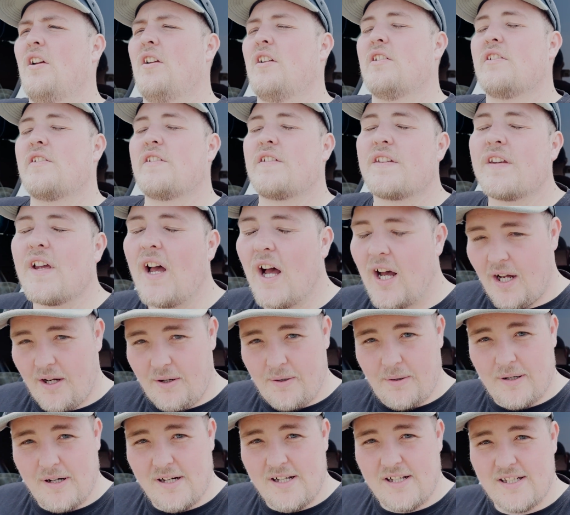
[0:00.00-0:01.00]
So
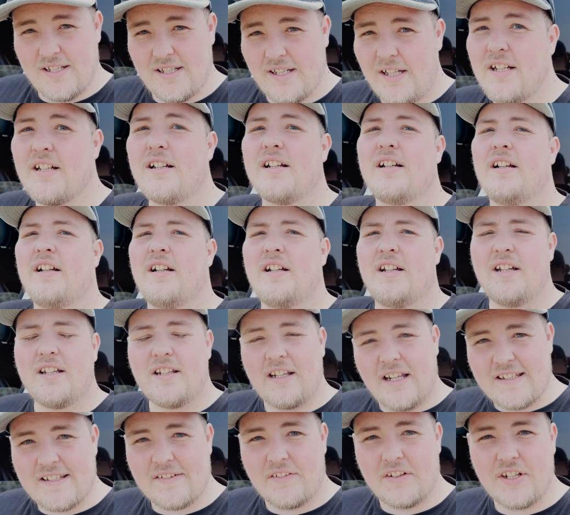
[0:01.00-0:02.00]

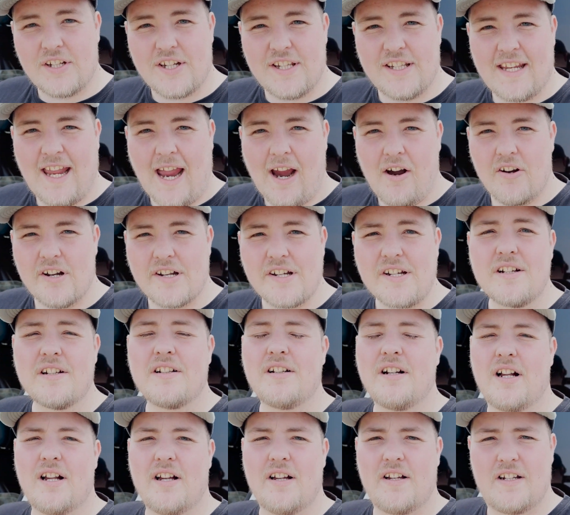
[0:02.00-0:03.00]
let's have a look in the garage.
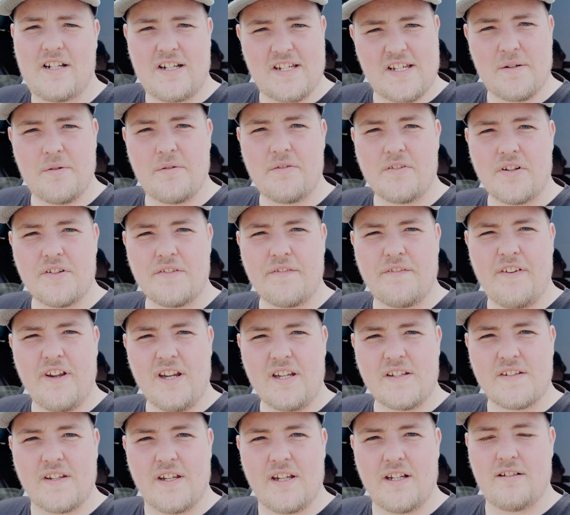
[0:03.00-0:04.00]
Let's see what we've got to
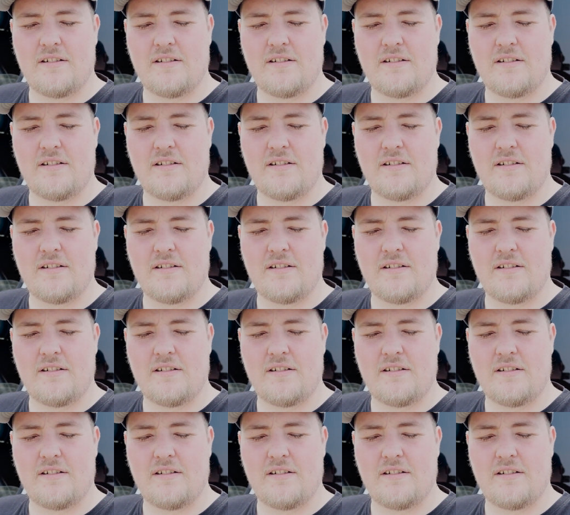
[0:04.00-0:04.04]
fix it.